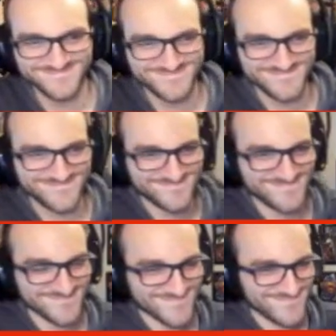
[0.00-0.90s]

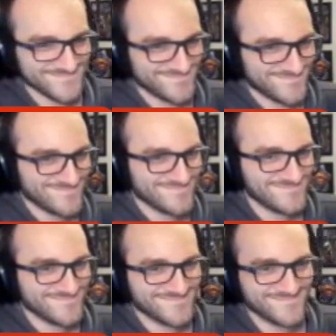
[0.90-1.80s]

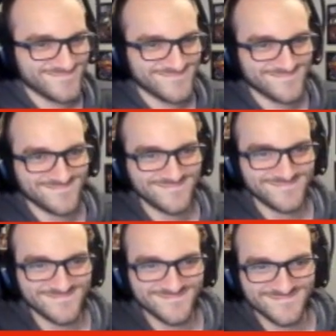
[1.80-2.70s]

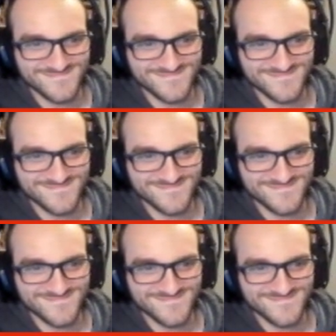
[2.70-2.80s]
(silent)